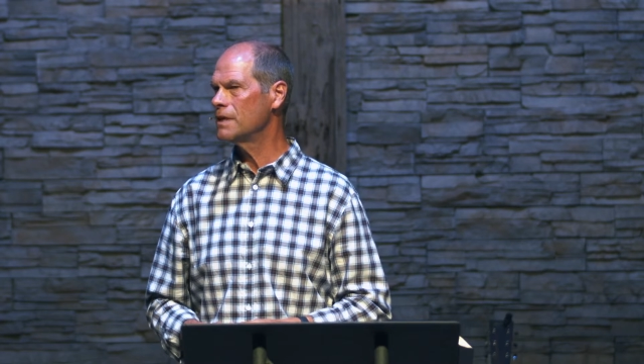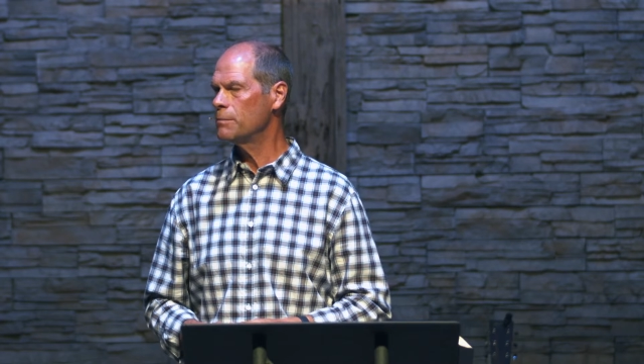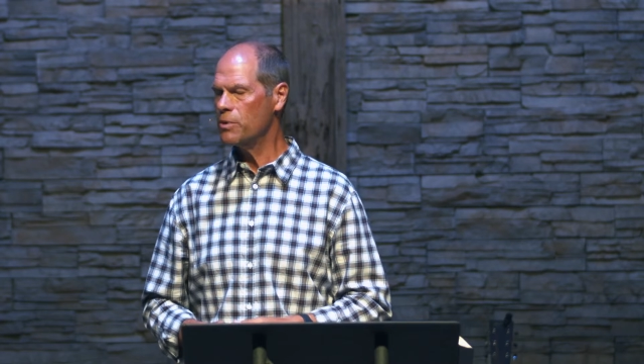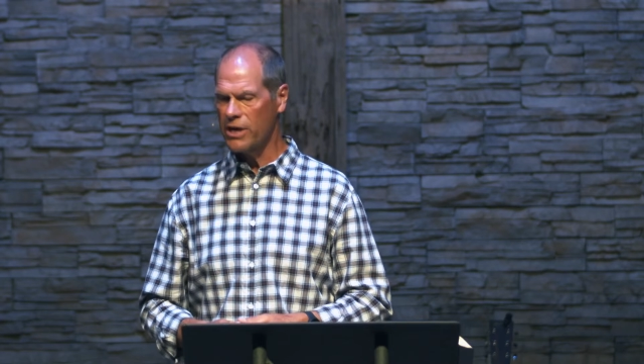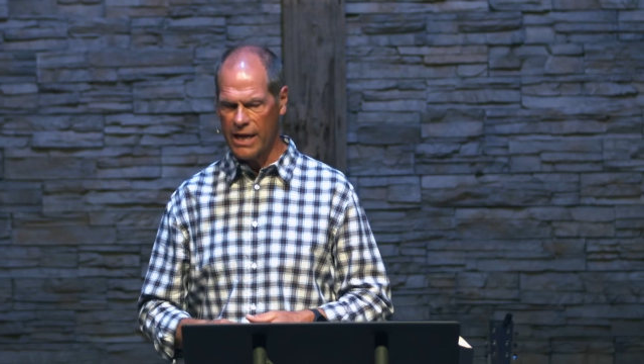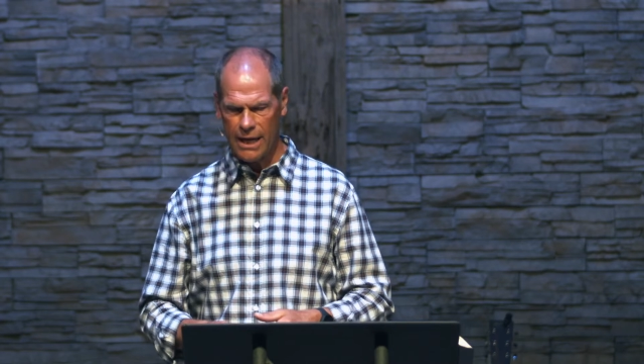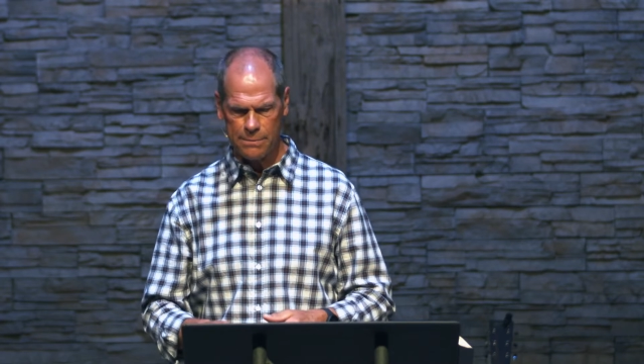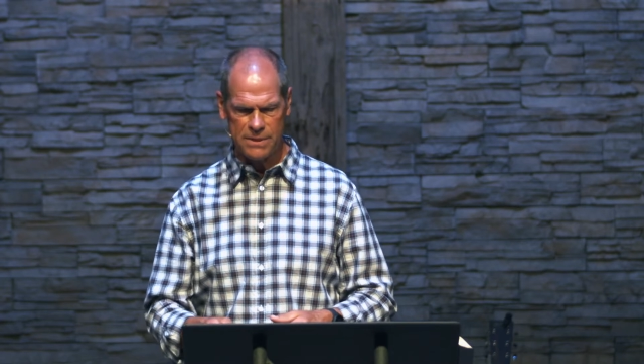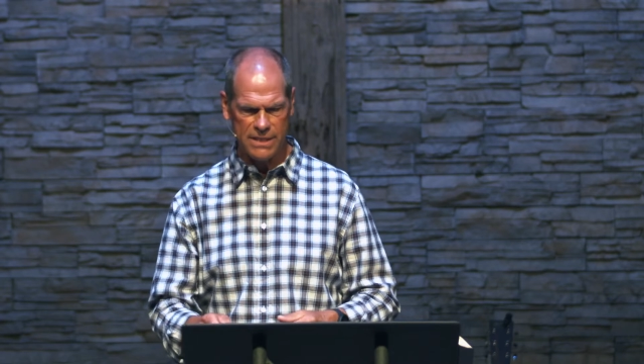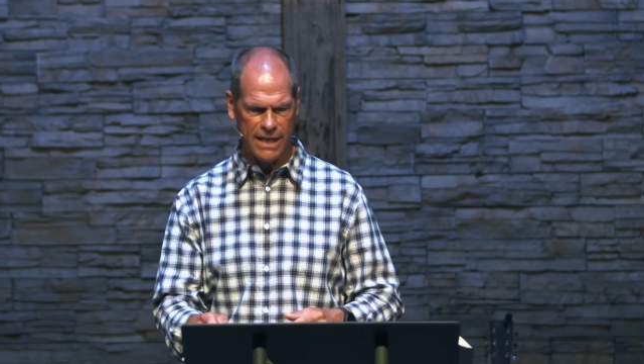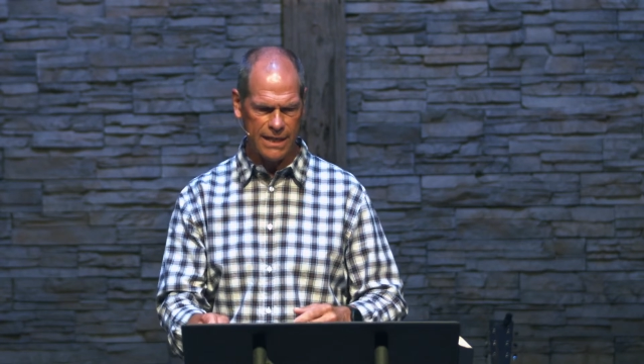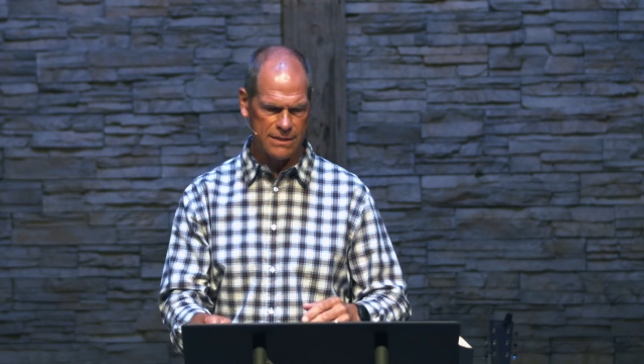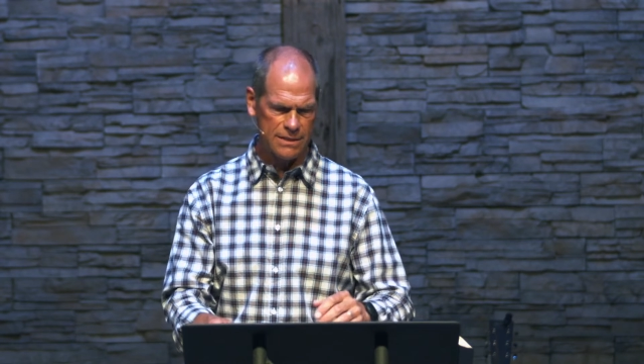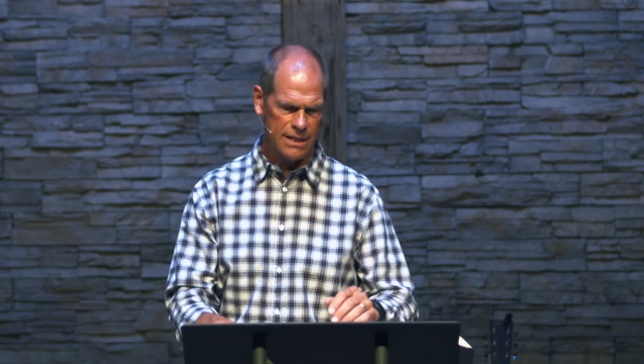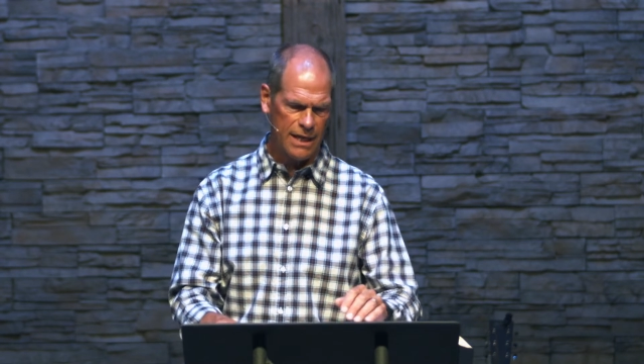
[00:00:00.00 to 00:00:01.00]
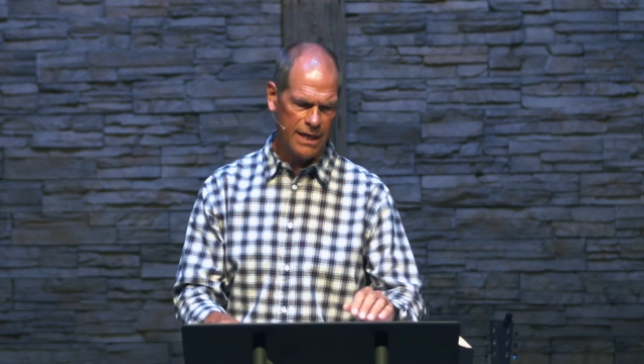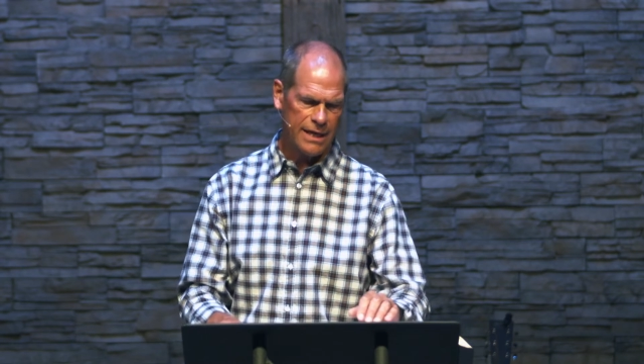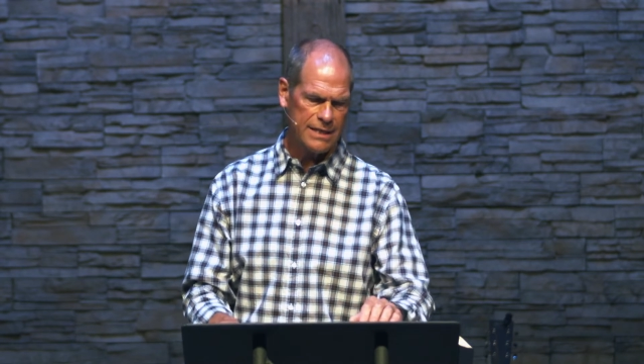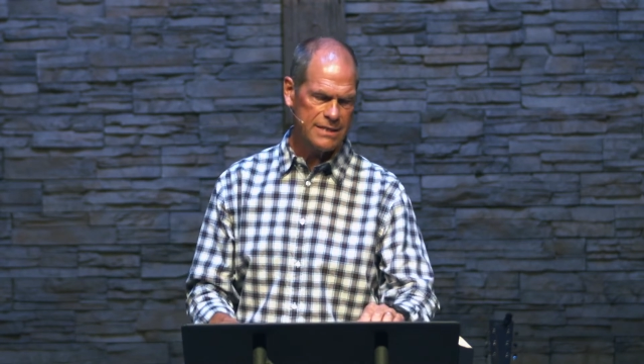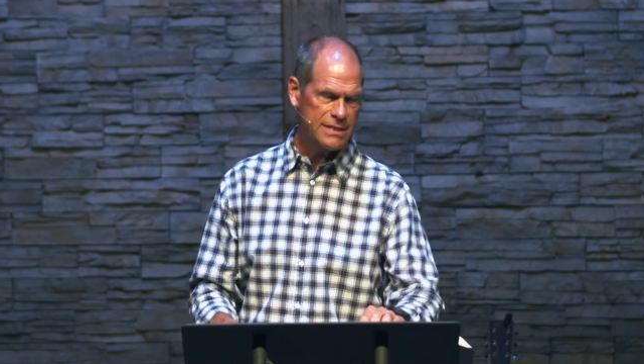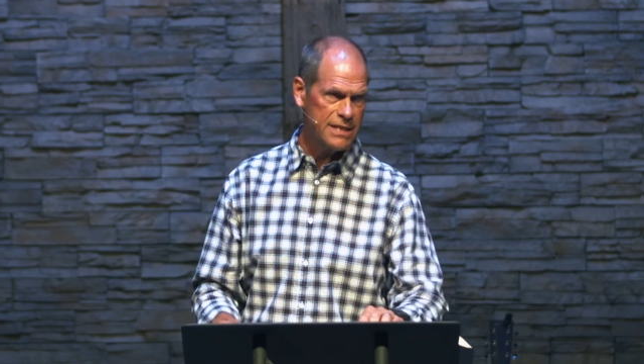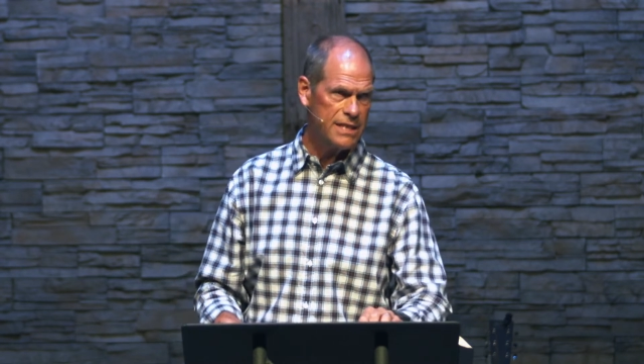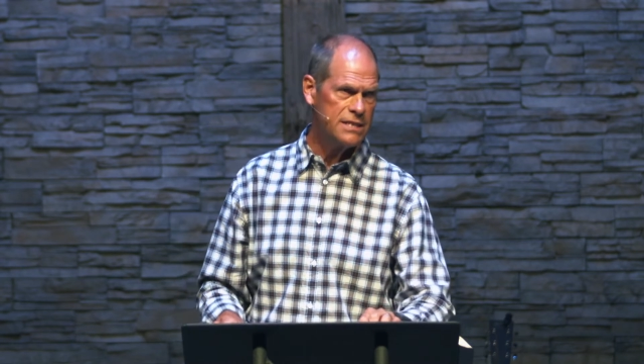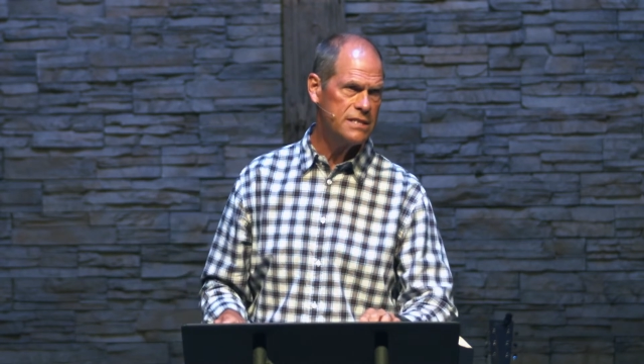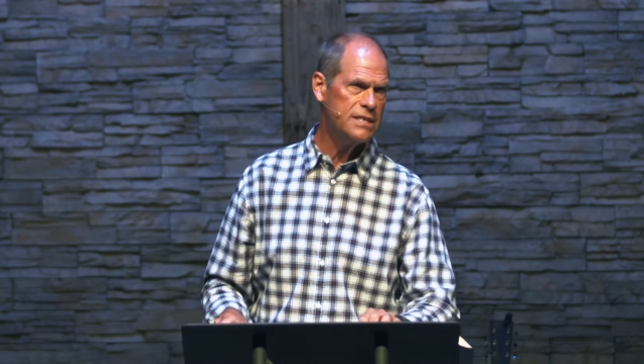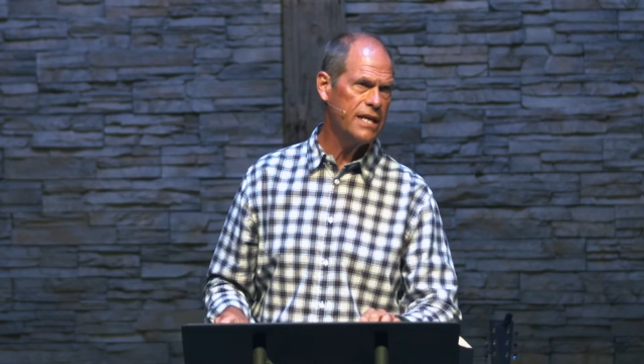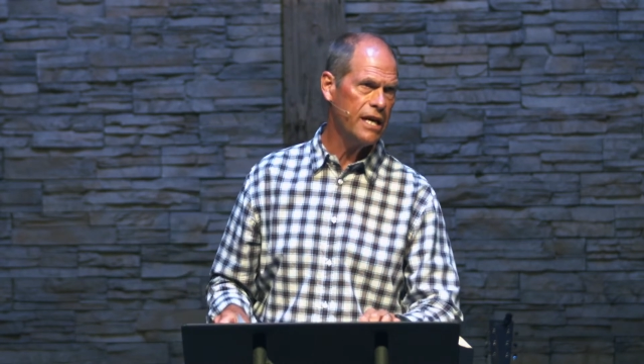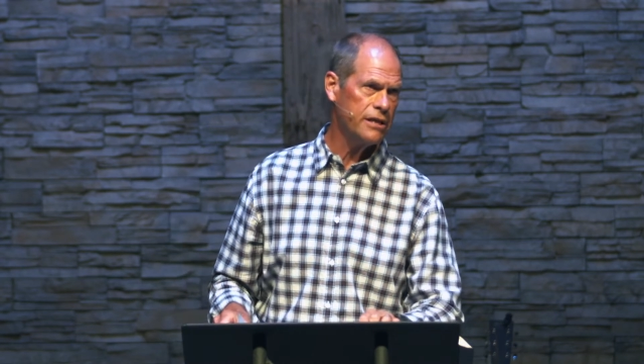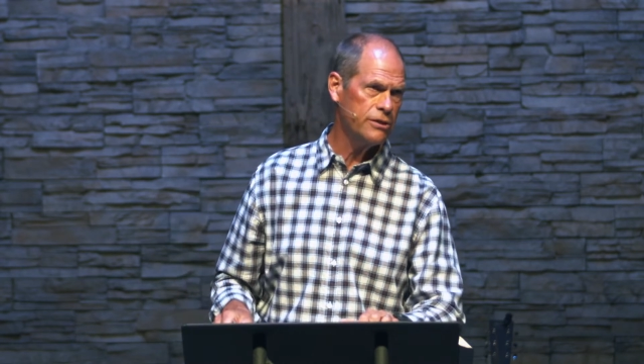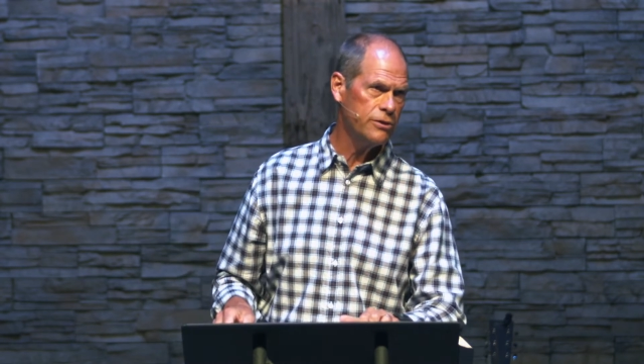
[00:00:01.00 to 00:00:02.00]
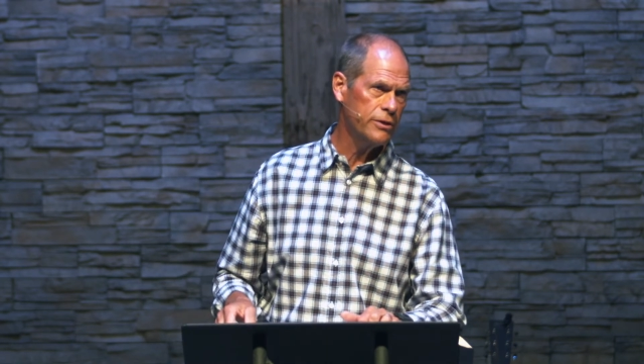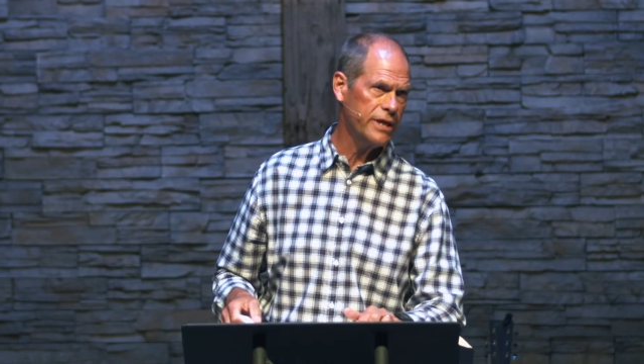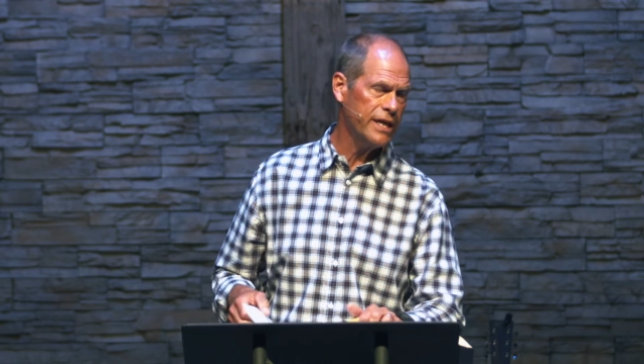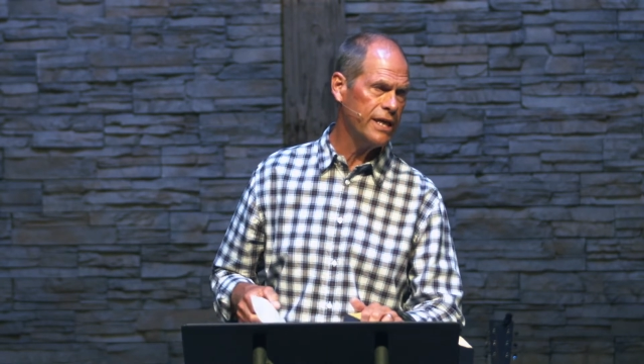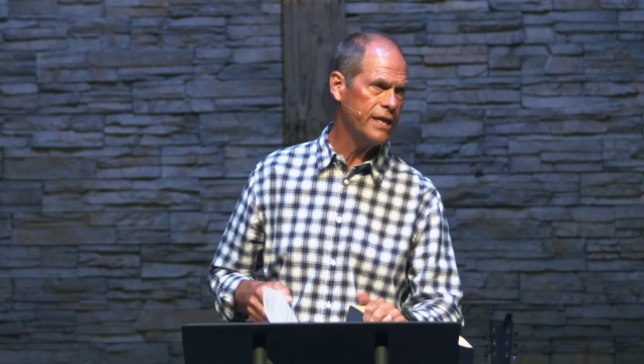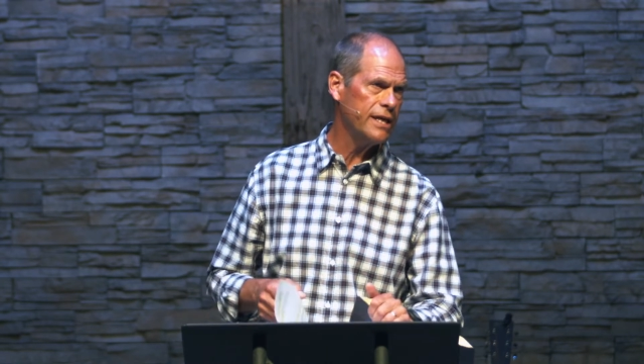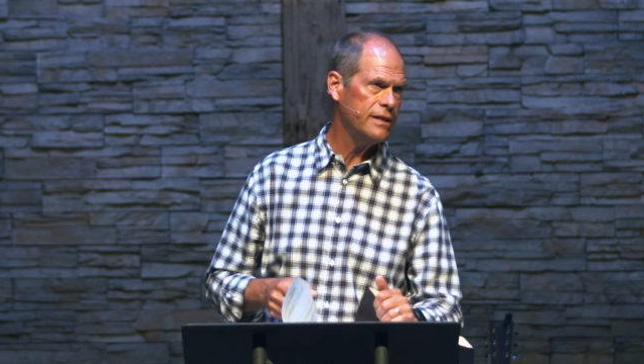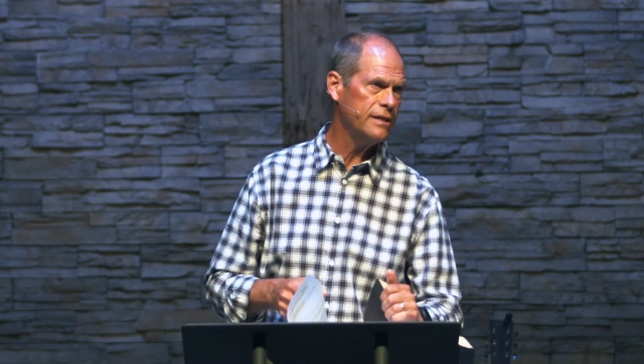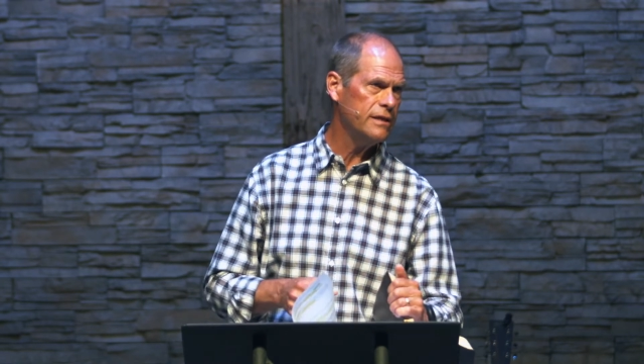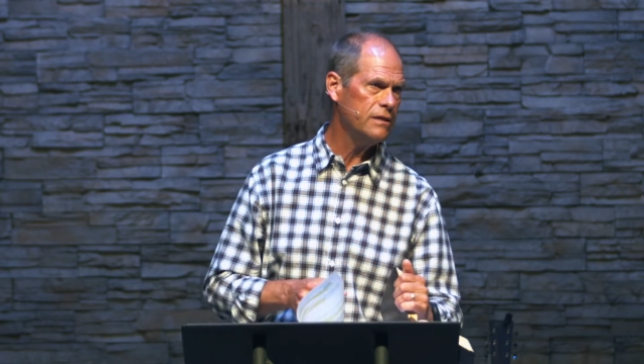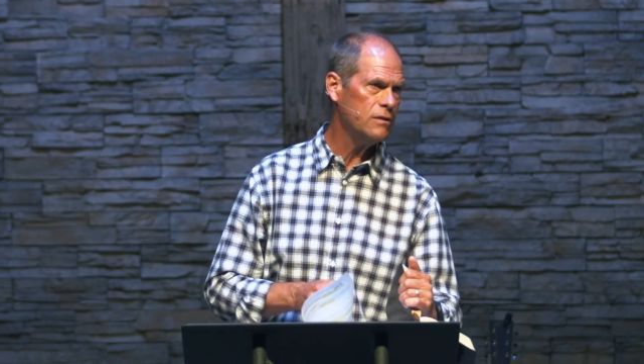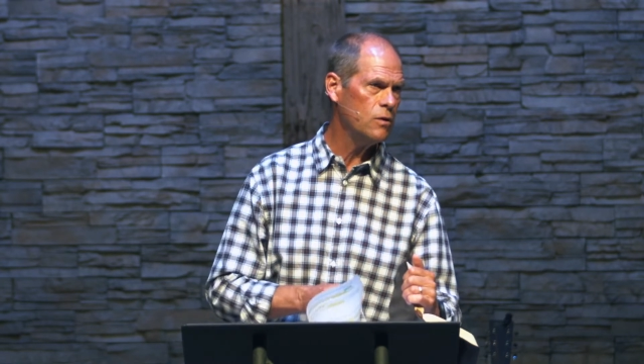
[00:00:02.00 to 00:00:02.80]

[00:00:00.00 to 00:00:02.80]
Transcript: Perhaps that's a season that you're in